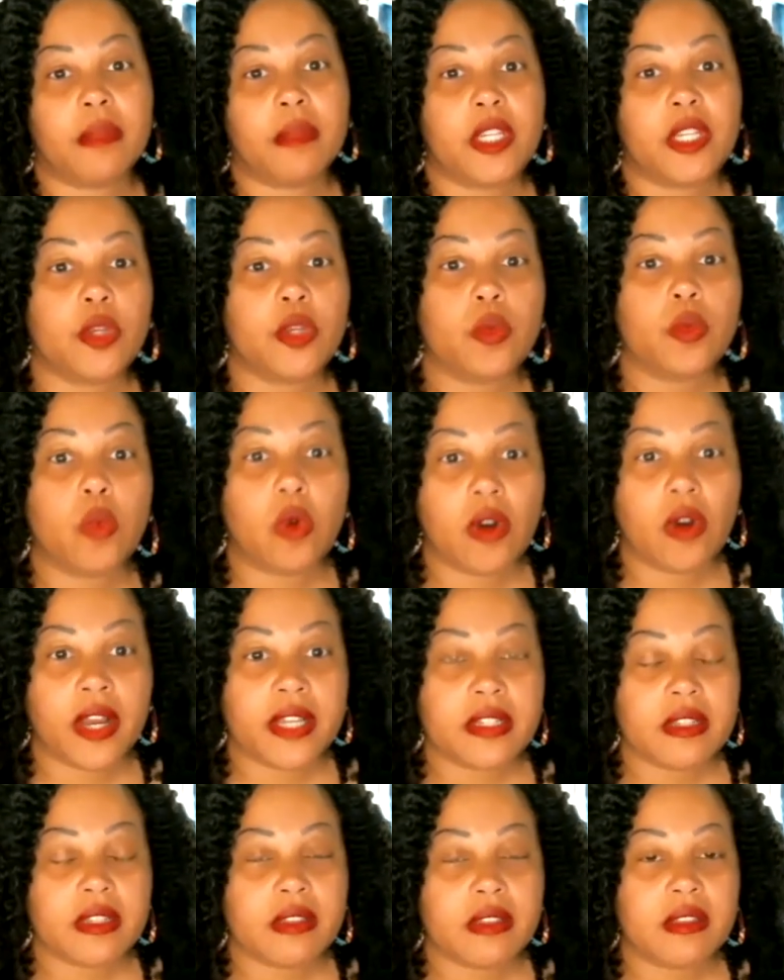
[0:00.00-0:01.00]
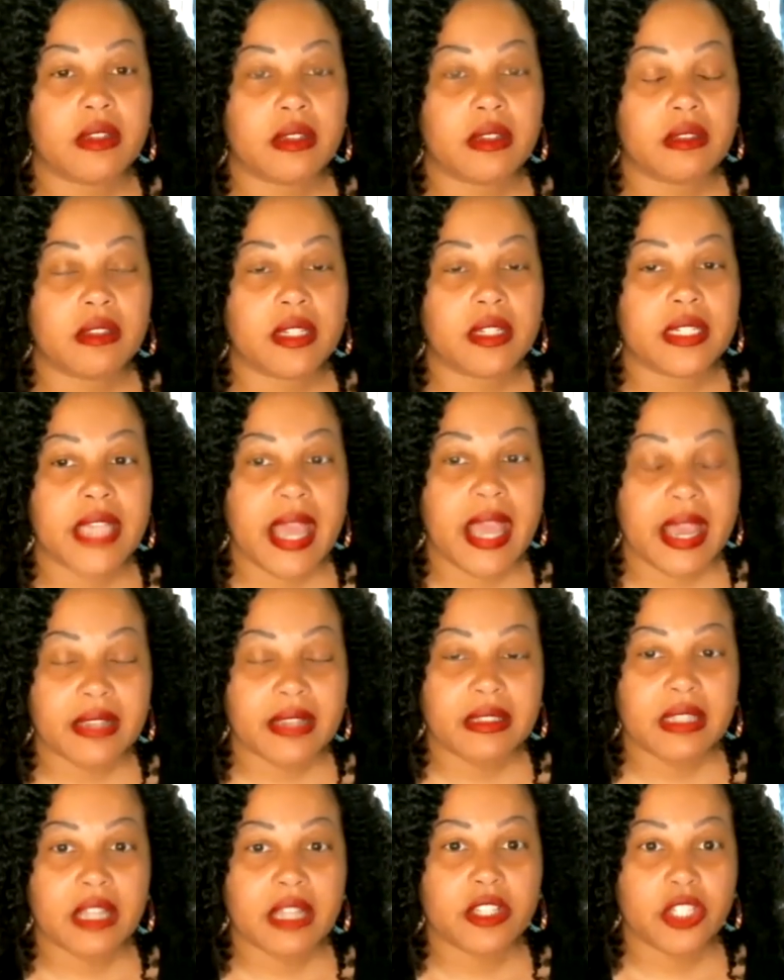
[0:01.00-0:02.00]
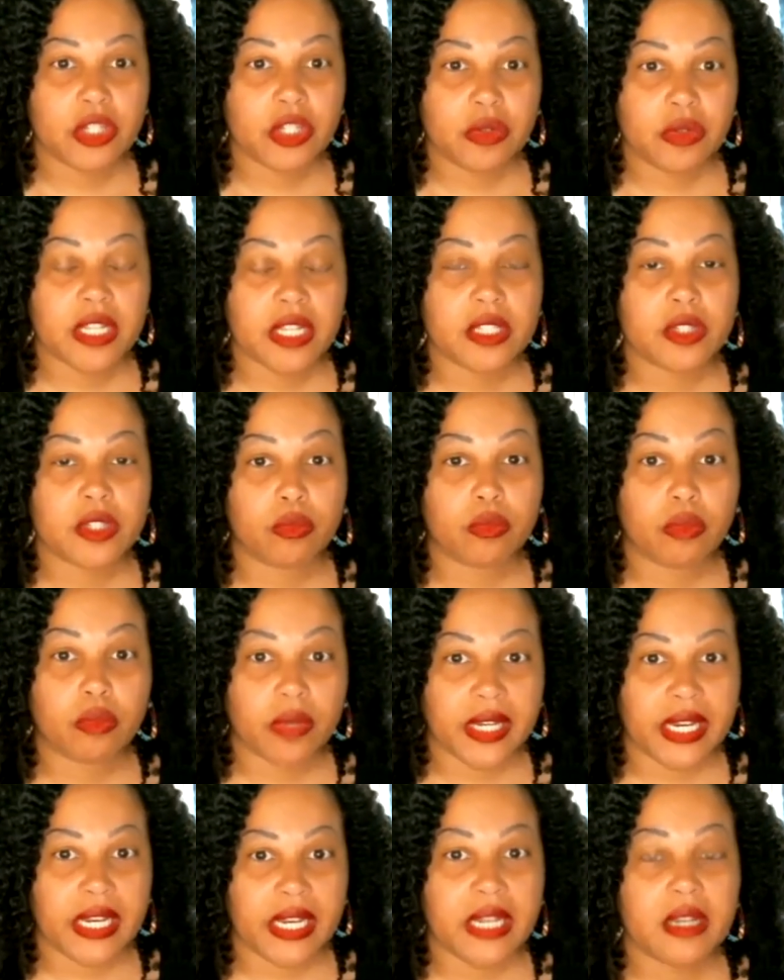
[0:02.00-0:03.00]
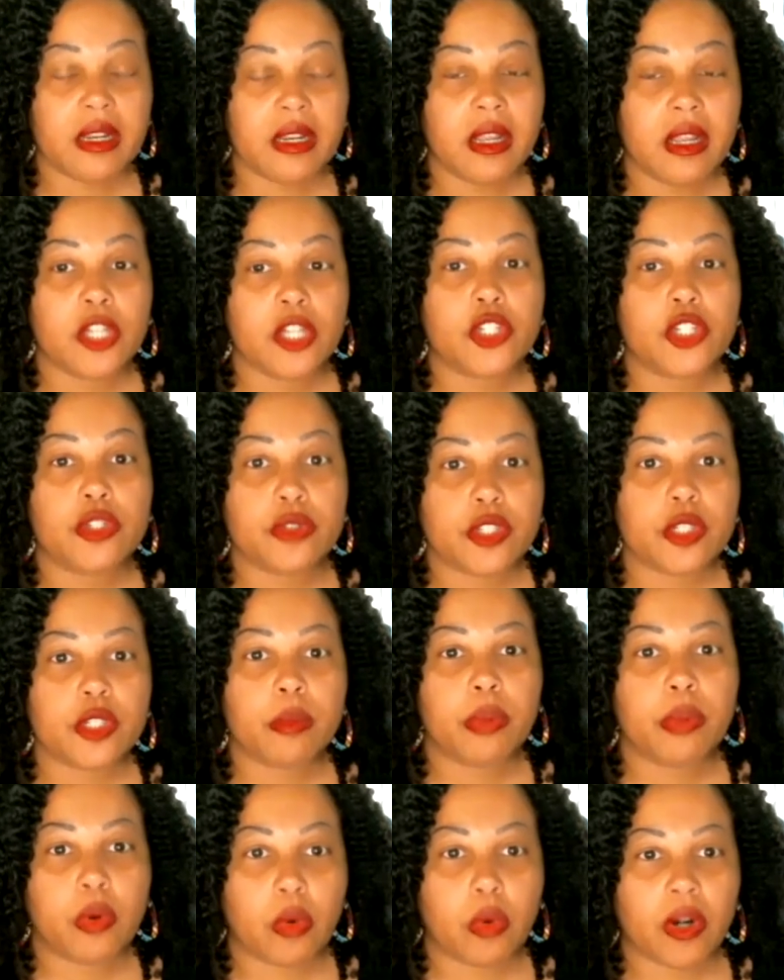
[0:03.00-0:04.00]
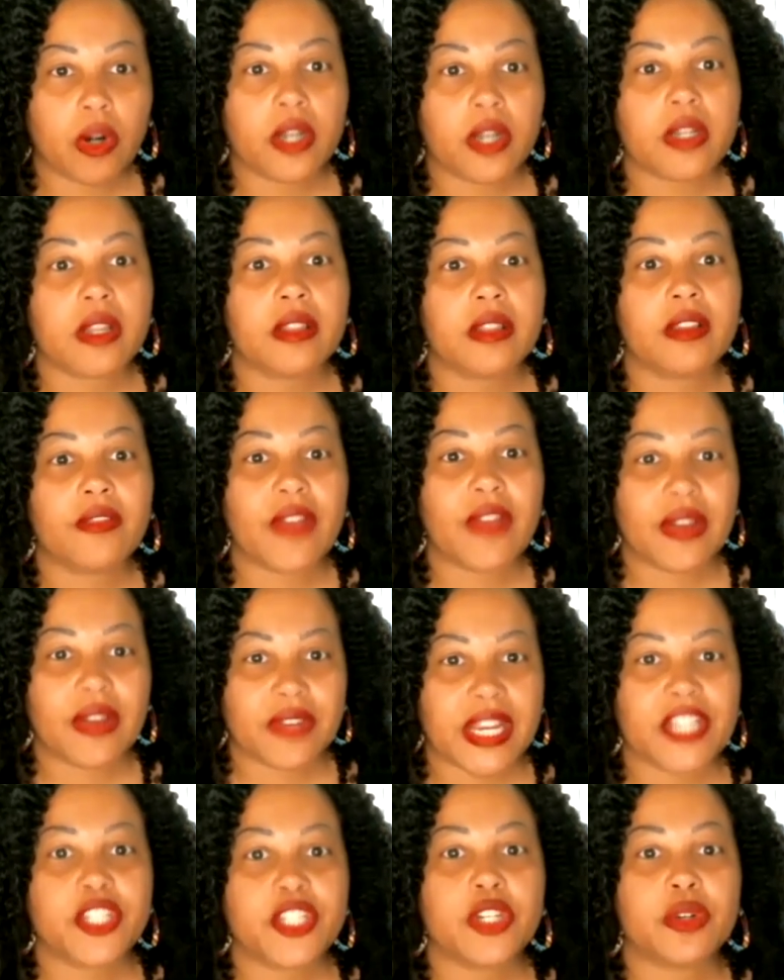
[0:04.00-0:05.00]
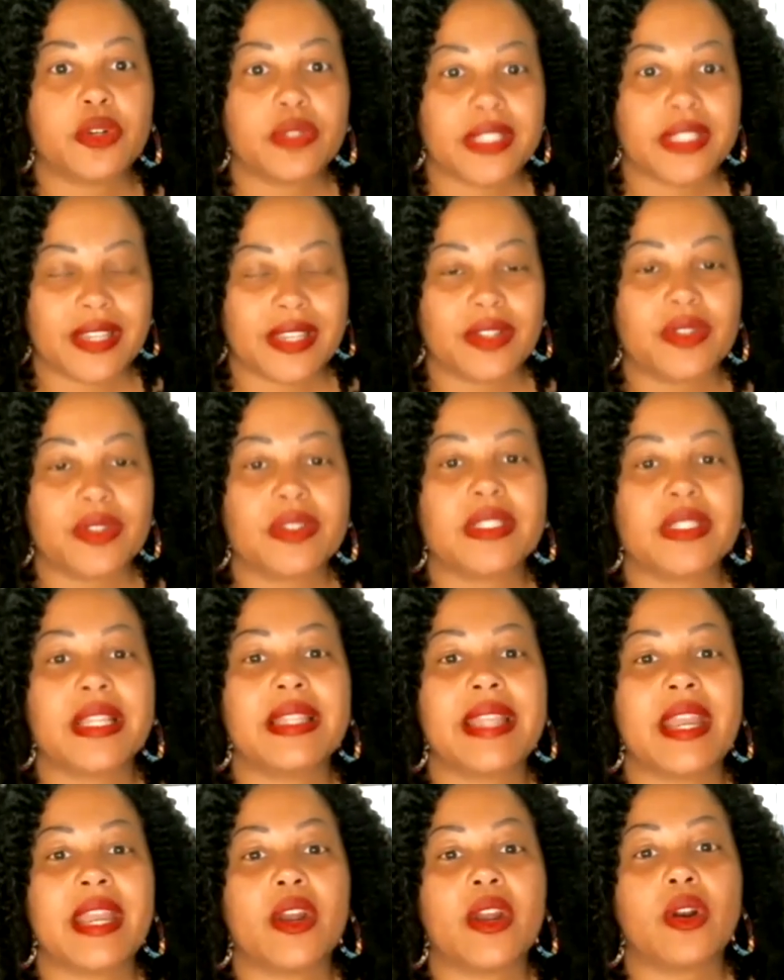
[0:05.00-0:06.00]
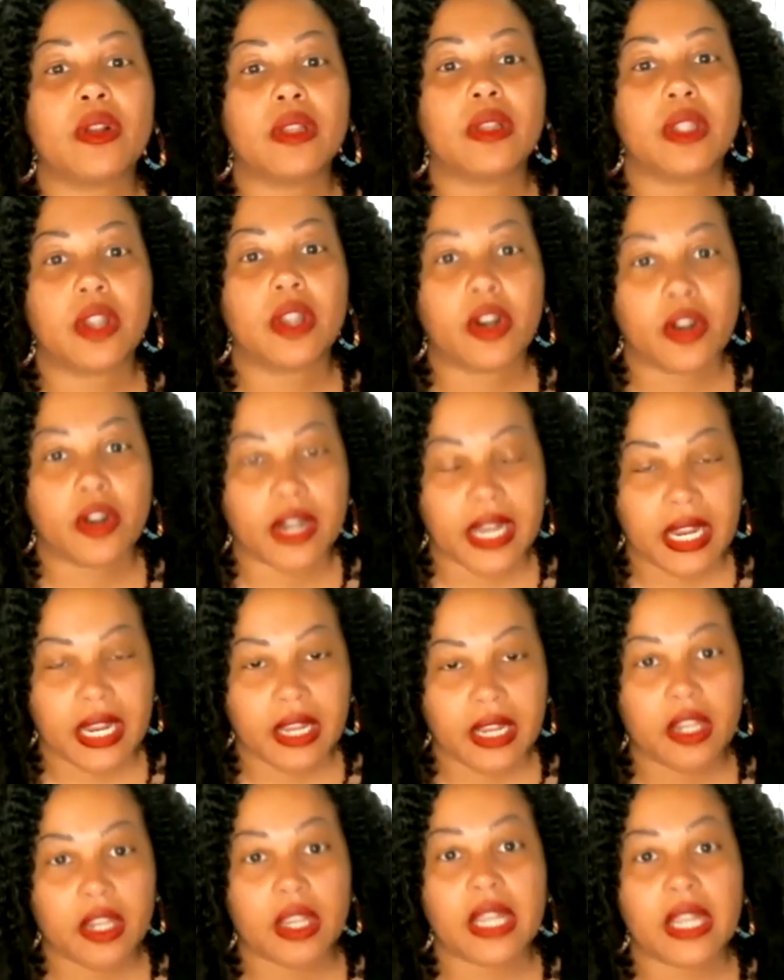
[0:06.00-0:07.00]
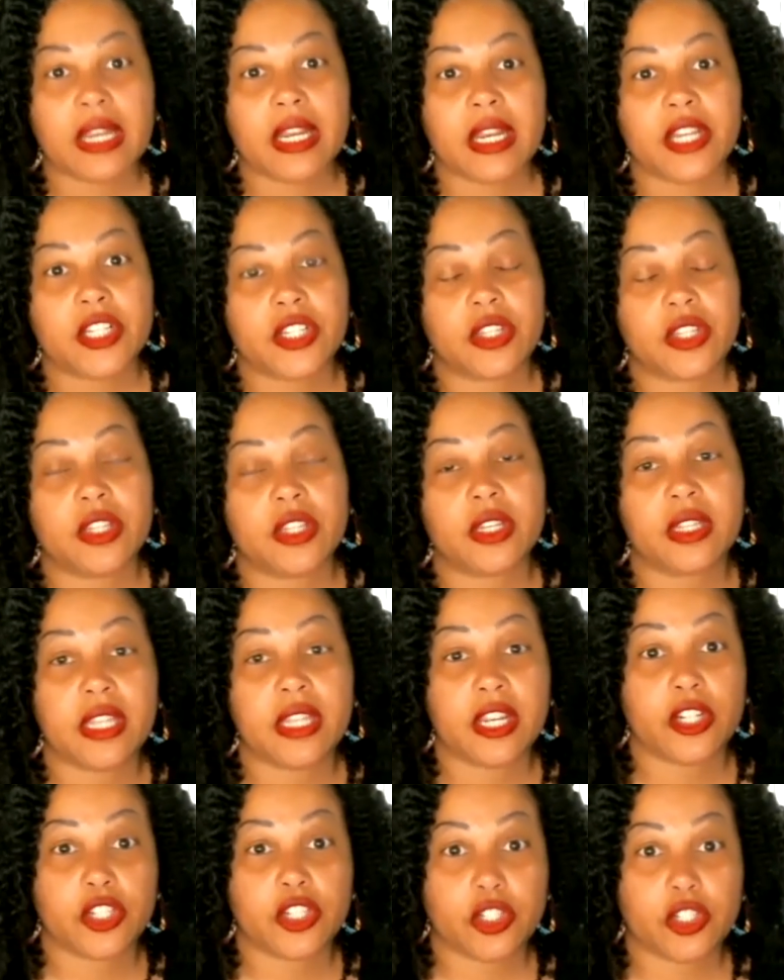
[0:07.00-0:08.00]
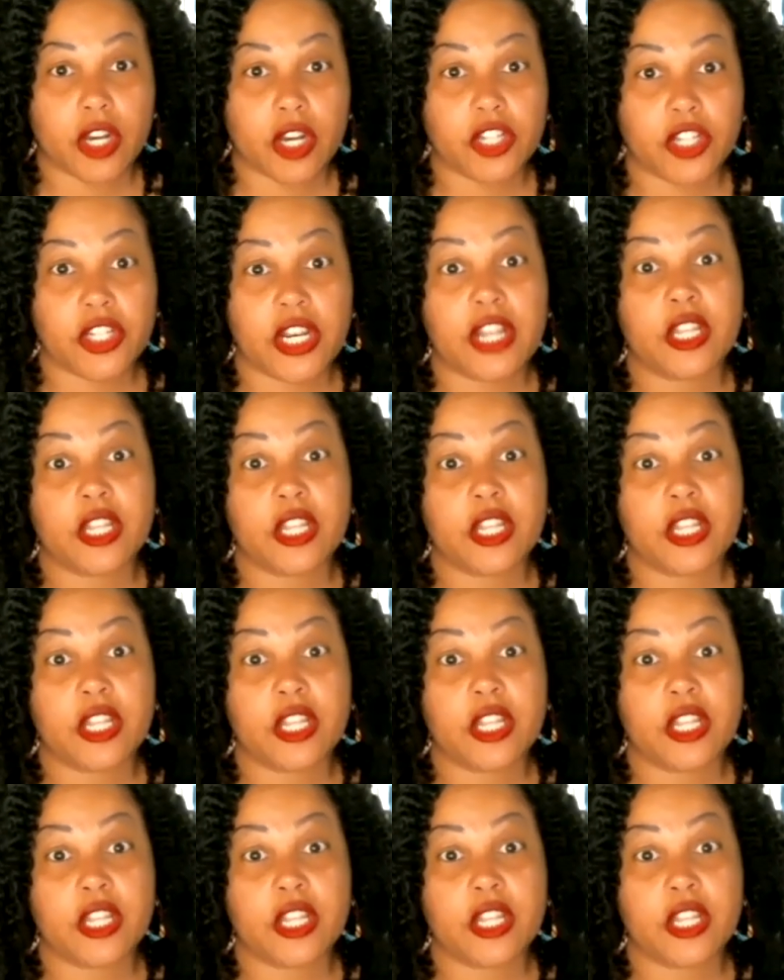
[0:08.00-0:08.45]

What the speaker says: You want the text that students read to support the foundational skills that they are learning. The instruction and the